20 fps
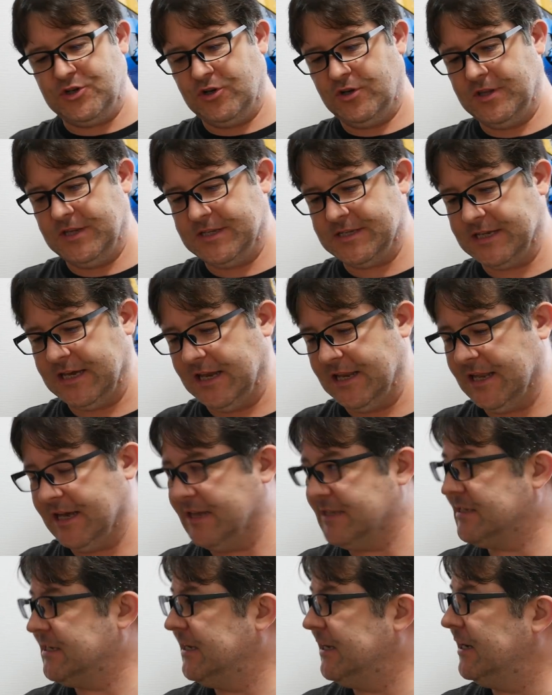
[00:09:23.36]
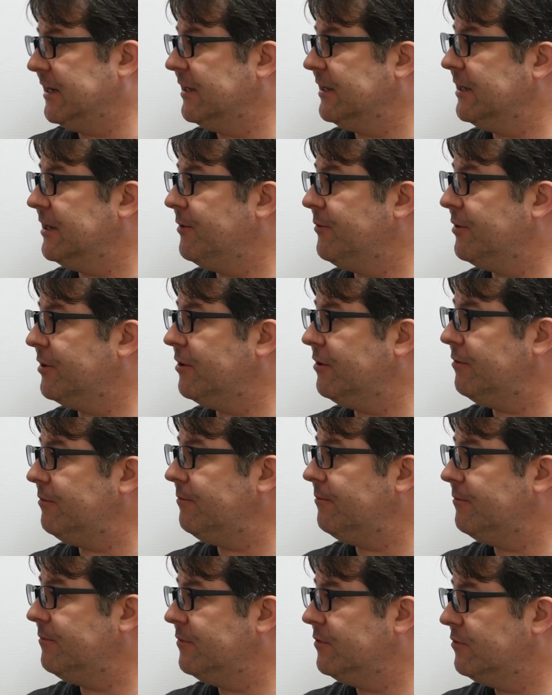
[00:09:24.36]
on the scan lines here. There we go.
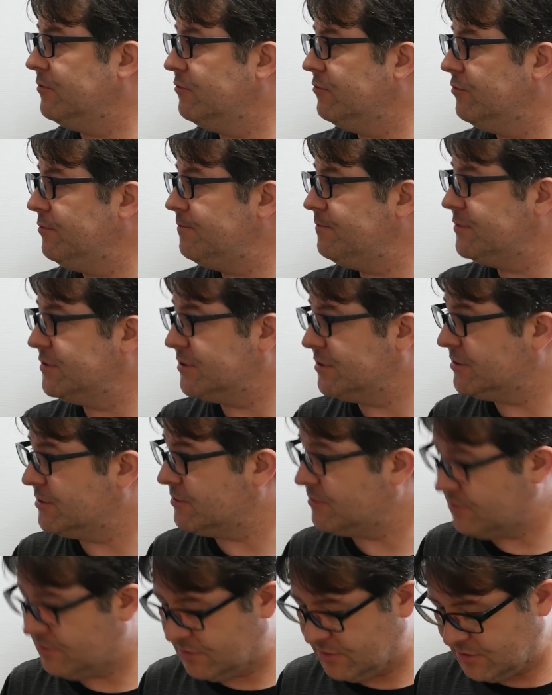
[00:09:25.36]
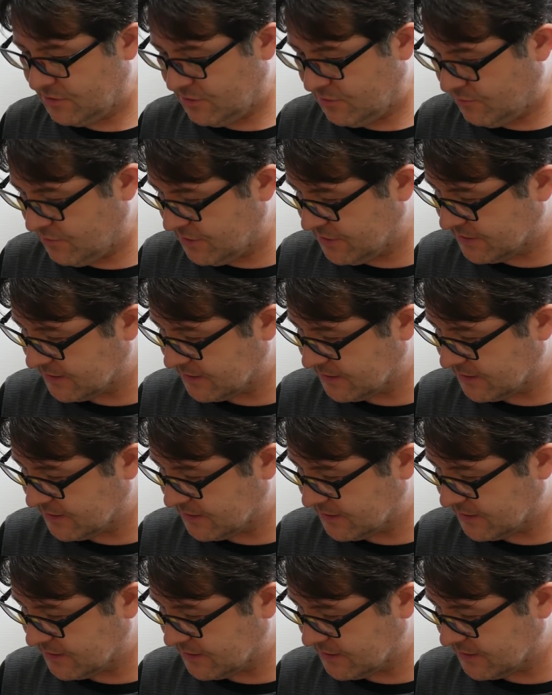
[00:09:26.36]
Oops. Where's the